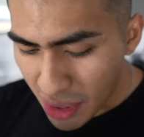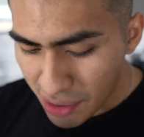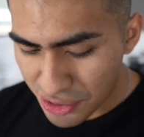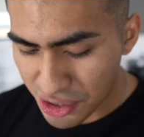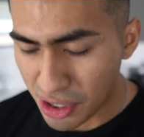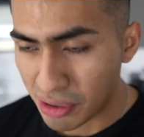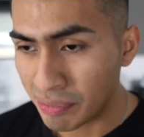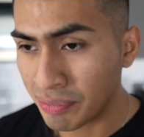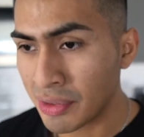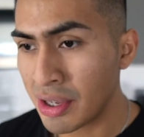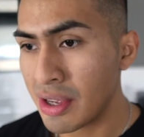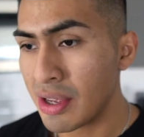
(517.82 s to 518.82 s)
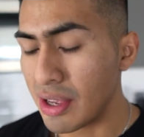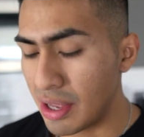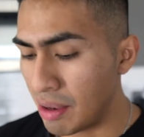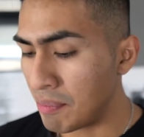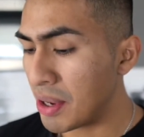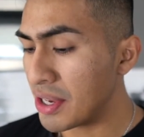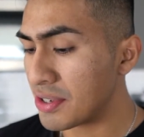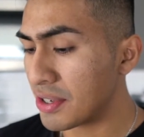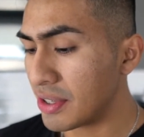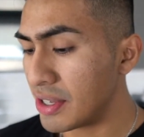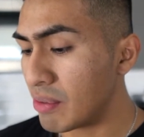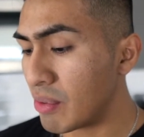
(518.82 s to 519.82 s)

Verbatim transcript: So basically